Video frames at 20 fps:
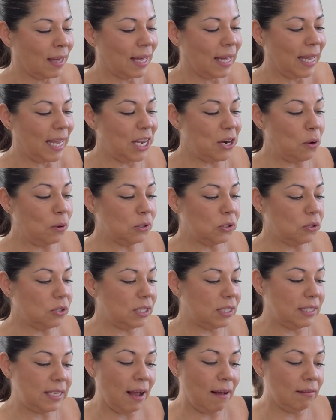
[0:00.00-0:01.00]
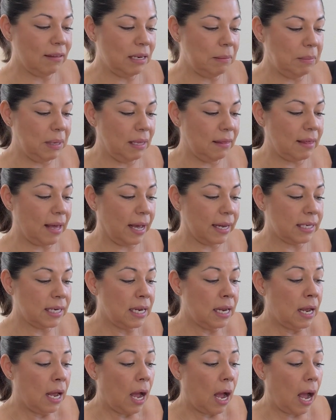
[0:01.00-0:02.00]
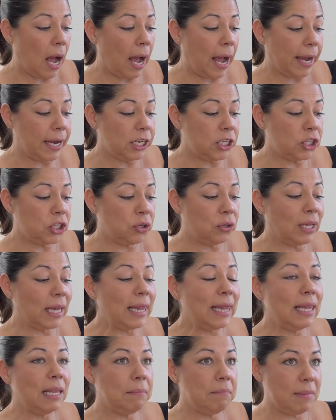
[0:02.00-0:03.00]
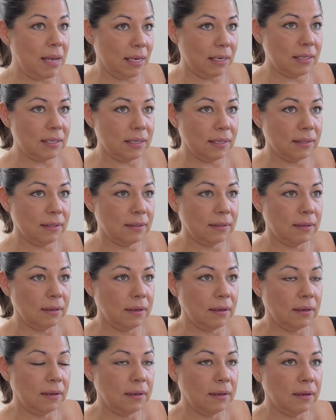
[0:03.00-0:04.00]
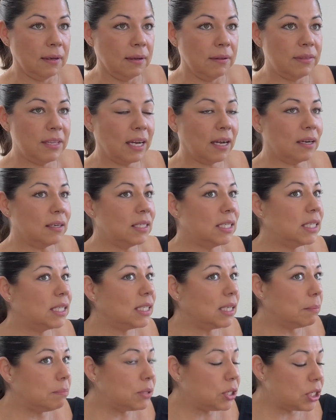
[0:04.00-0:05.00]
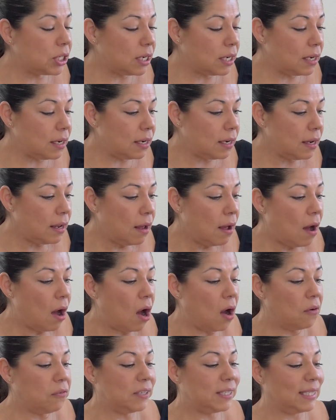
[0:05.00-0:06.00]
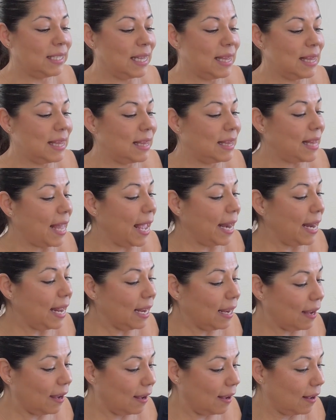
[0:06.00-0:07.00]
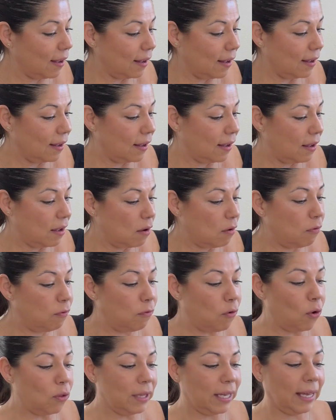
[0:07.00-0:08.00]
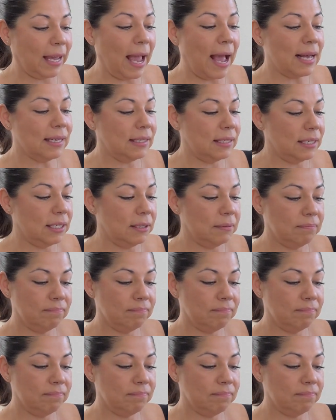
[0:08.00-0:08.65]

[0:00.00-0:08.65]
It also is telling me that I should limit the consumption of synthetic folic acid.